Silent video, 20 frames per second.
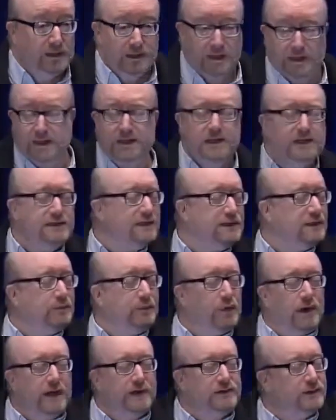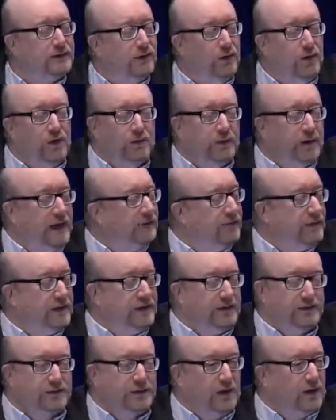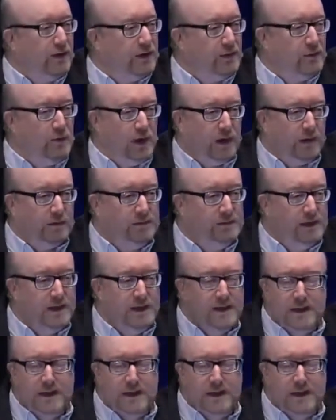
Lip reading: Easy to praise the Lord when everything is going well.